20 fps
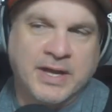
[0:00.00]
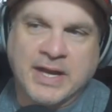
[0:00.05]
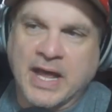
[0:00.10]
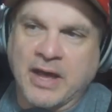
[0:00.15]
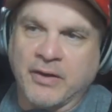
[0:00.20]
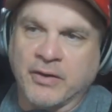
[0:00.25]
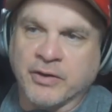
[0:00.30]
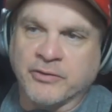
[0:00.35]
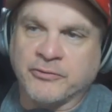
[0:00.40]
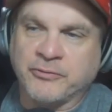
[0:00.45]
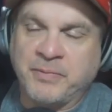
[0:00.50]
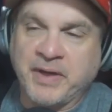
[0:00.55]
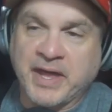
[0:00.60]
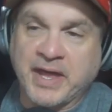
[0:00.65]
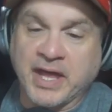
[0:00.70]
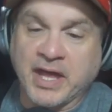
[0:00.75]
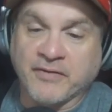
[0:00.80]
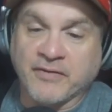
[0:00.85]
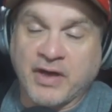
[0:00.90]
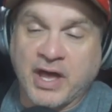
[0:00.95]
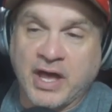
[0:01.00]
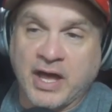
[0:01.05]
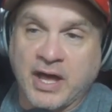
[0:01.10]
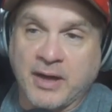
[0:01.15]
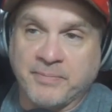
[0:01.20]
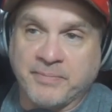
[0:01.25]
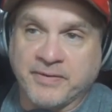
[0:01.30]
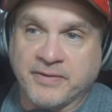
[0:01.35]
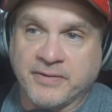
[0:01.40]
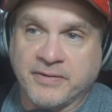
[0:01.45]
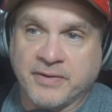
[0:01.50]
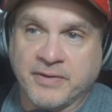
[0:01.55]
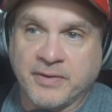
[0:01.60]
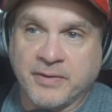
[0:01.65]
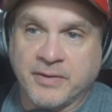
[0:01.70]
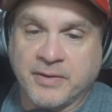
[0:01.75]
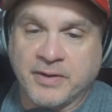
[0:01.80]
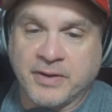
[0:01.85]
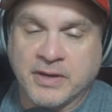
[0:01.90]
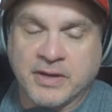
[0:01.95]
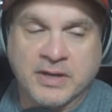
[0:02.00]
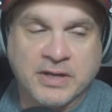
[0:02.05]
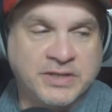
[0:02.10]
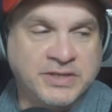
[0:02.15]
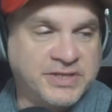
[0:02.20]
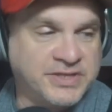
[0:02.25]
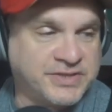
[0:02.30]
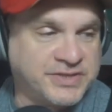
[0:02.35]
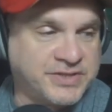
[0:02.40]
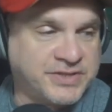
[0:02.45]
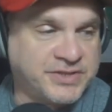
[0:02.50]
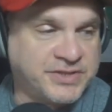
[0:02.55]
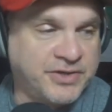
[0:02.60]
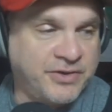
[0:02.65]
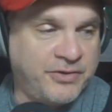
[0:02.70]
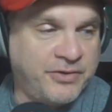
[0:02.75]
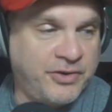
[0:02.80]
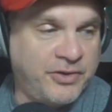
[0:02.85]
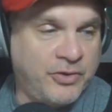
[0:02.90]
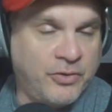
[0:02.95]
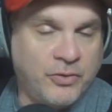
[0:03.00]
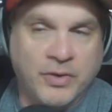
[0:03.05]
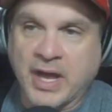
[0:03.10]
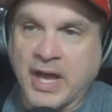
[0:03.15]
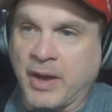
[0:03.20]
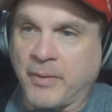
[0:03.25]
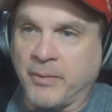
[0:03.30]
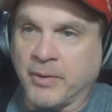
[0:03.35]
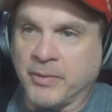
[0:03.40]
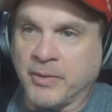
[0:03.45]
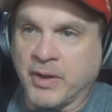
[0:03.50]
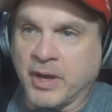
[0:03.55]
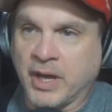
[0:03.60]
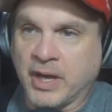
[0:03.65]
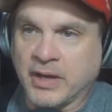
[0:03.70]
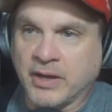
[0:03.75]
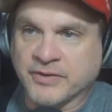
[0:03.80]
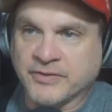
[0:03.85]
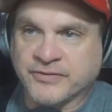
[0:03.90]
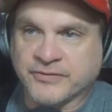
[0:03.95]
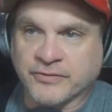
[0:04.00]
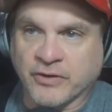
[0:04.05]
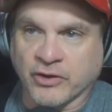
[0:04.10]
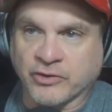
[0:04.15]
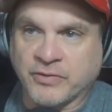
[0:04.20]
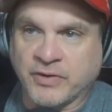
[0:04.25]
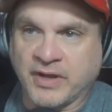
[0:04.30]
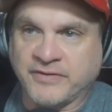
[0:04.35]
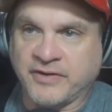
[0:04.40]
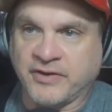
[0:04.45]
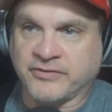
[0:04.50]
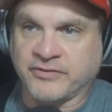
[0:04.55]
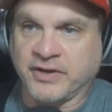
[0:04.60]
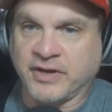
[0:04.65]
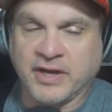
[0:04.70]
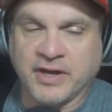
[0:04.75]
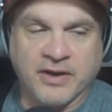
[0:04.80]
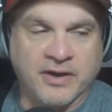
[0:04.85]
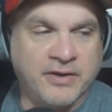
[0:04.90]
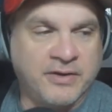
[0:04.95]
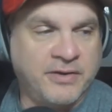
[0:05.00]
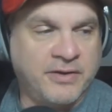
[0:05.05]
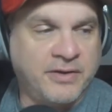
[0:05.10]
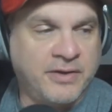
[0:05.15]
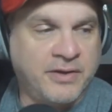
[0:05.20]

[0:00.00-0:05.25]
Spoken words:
Now, speaking of up, just to show you how a stark transition here.